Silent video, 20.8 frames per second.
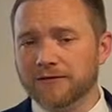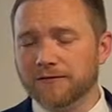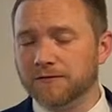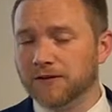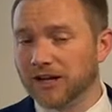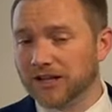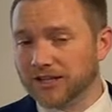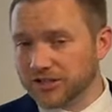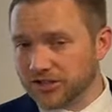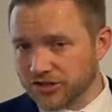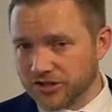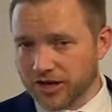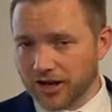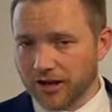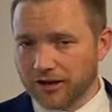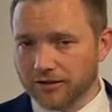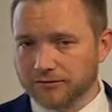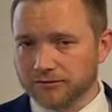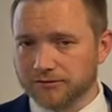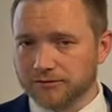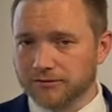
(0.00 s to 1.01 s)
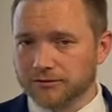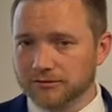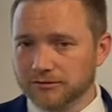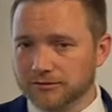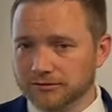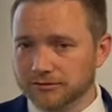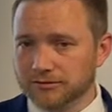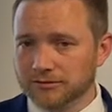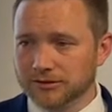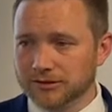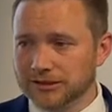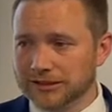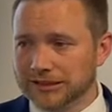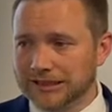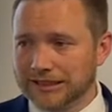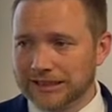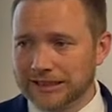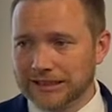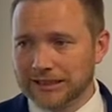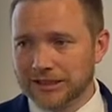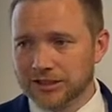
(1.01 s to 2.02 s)
fun stuff.
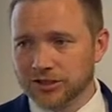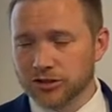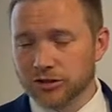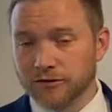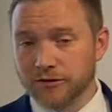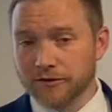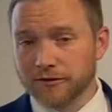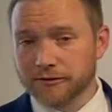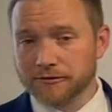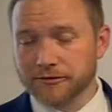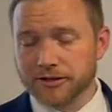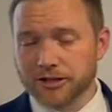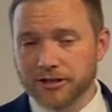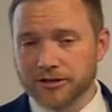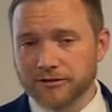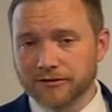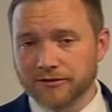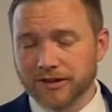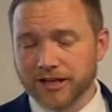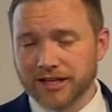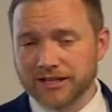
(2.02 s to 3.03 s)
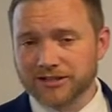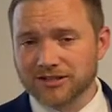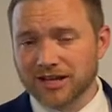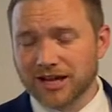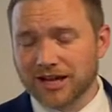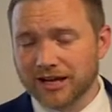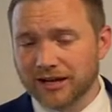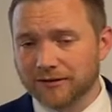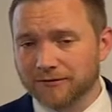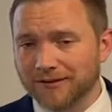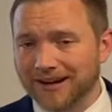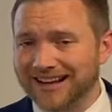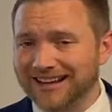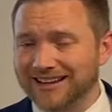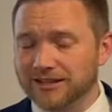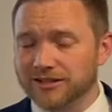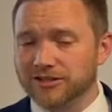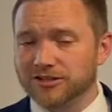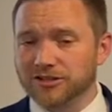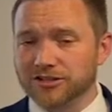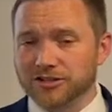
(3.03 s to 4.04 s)
So if you've ever heard of things like file
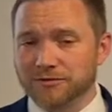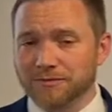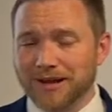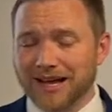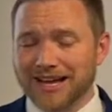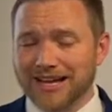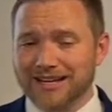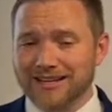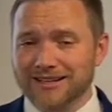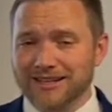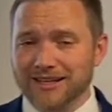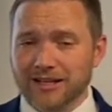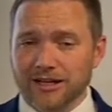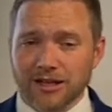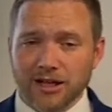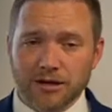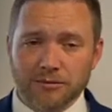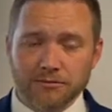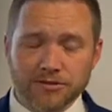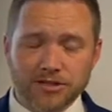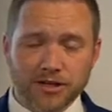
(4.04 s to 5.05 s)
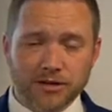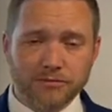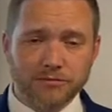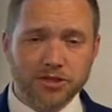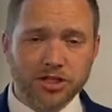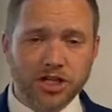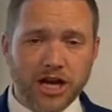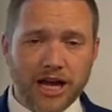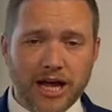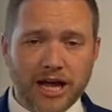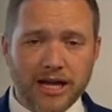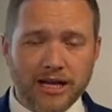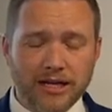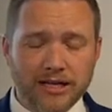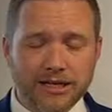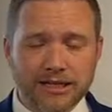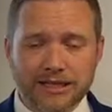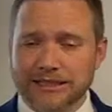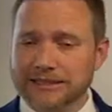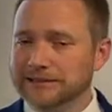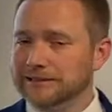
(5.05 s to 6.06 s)
and suspend, get a lump sum
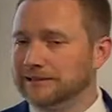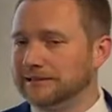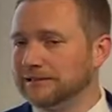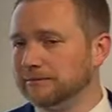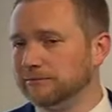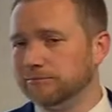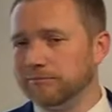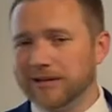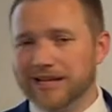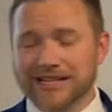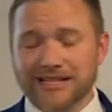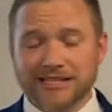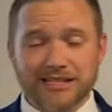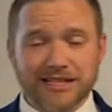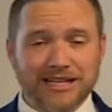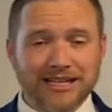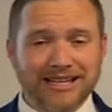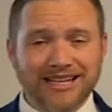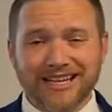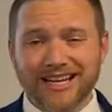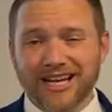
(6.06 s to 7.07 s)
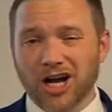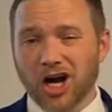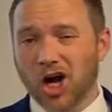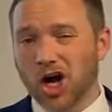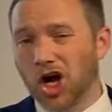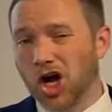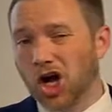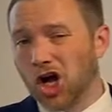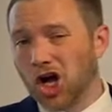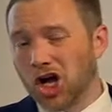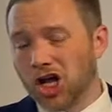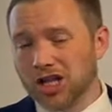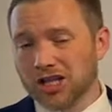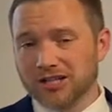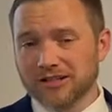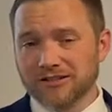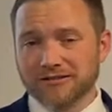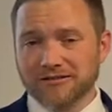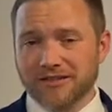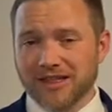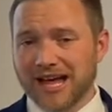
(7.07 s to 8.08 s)
check, basically
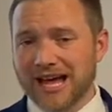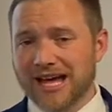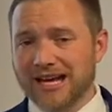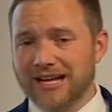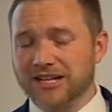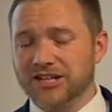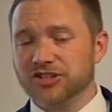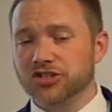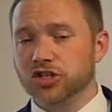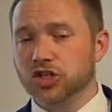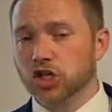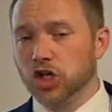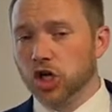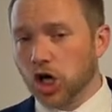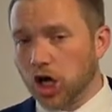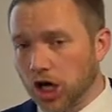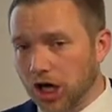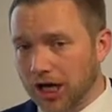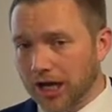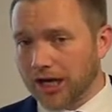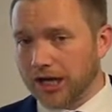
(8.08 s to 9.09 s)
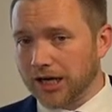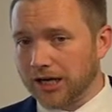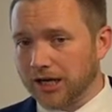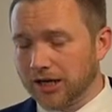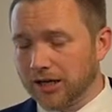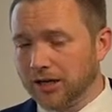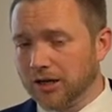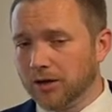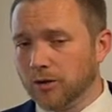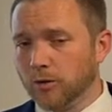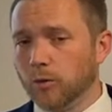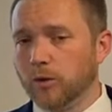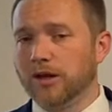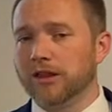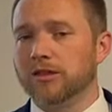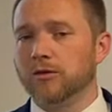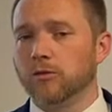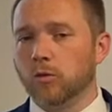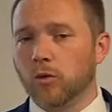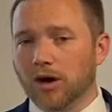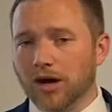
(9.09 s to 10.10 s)
all of that is gone,
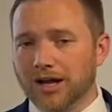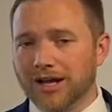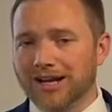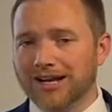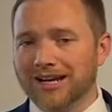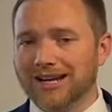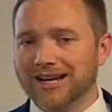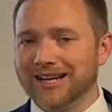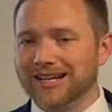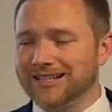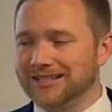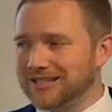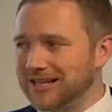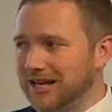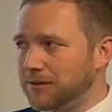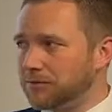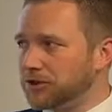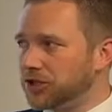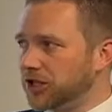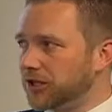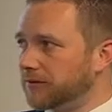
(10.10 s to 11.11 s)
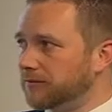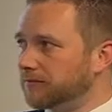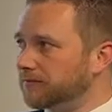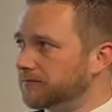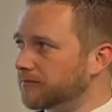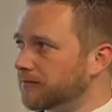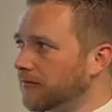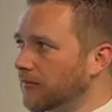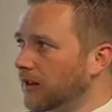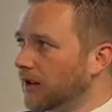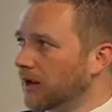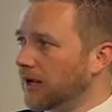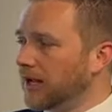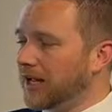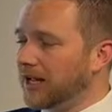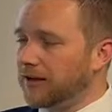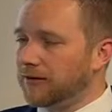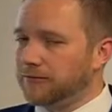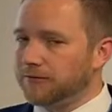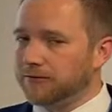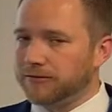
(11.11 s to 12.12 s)
with one exception.
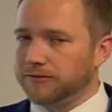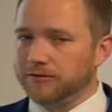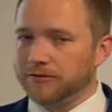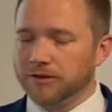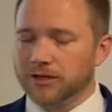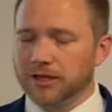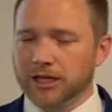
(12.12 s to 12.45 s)
If